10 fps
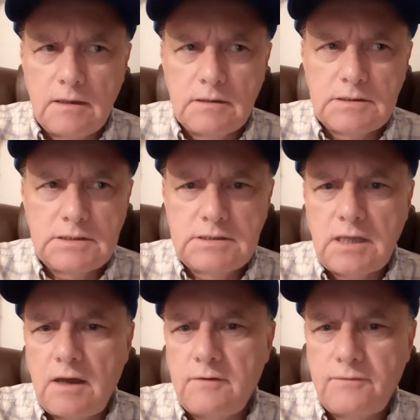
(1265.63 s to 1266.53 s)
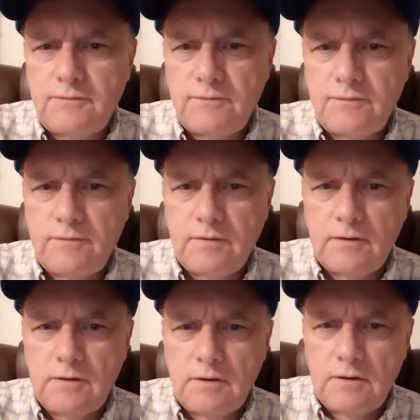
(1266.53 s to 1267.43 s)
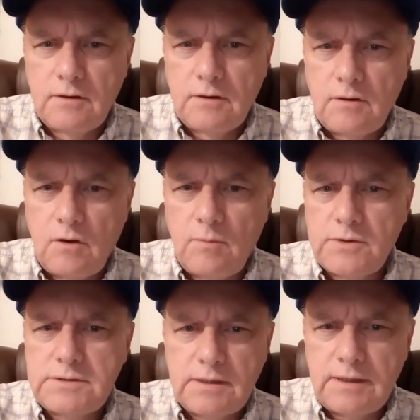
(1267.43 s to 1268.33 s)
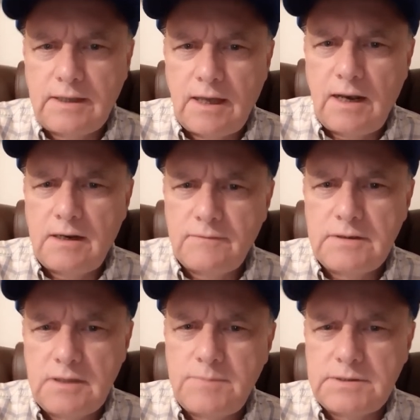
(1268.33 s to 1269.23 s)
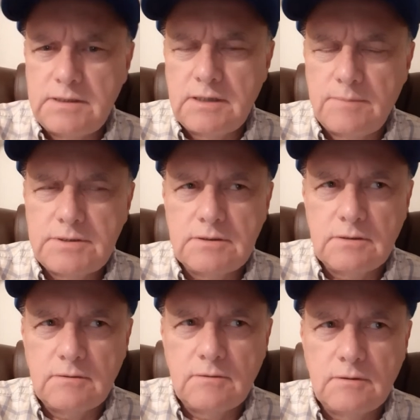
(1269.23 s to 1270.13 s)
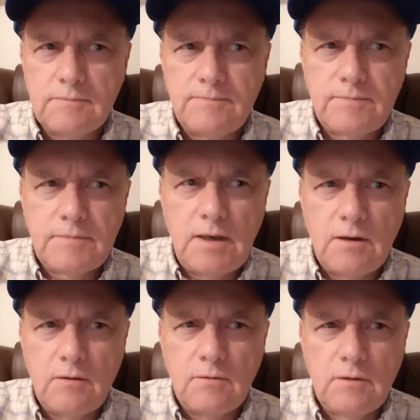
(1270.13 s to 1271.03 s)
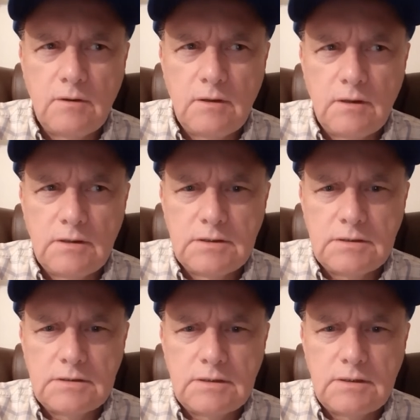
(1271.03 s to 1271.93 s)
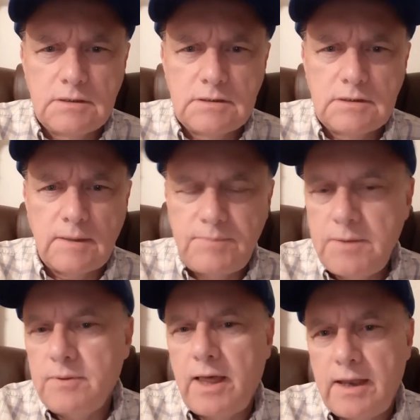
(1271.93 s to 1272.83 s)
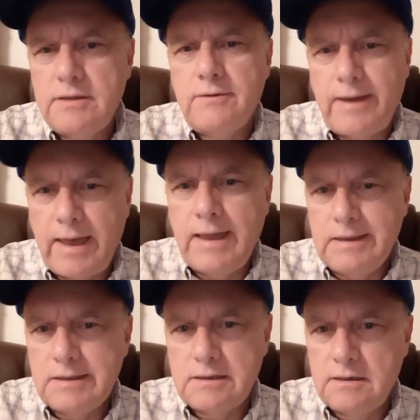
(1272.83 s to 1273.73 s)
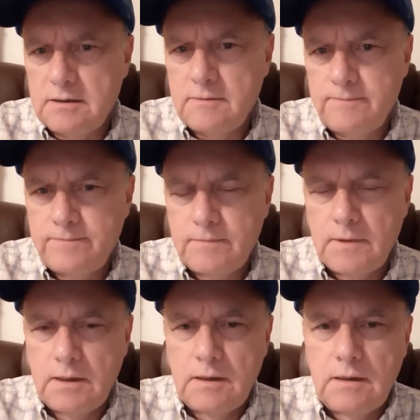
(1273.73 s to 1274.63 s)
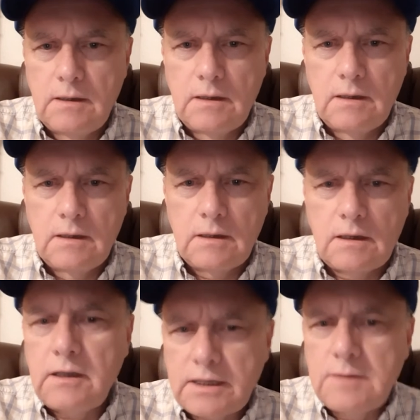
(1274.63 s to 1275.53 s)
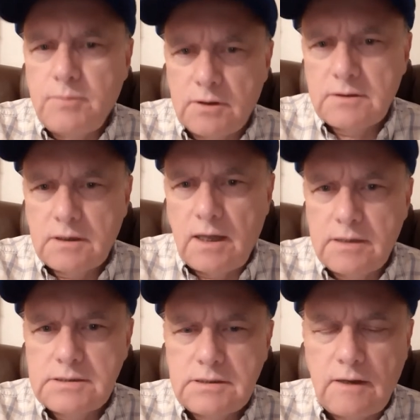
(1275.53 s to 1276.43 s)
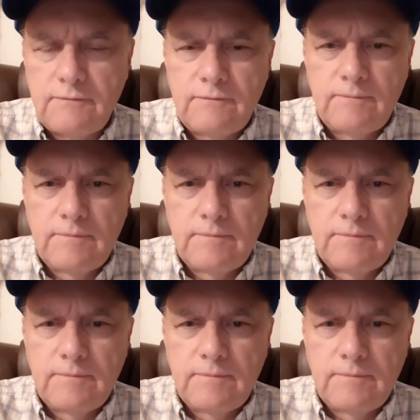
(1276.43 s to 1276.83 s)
stuff almost that they got out of a Dipsy dumpster, or you know, that people had in their attic, you know, collectible kind of stuff.